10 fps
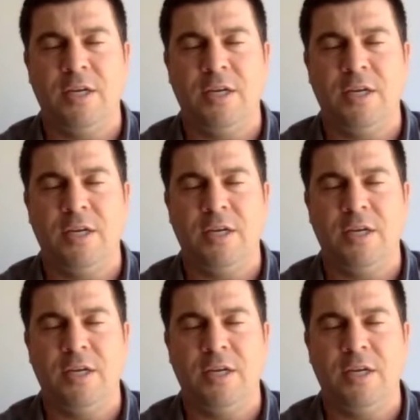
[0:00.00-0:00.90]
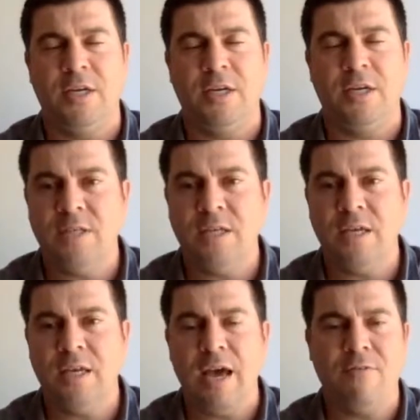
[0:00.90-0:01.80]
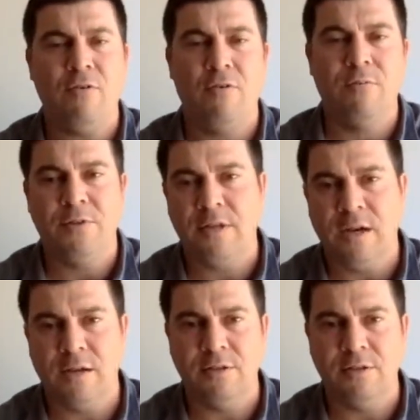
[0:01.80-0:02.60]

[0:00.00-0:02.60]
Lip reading: What you realize is those songs that we're singing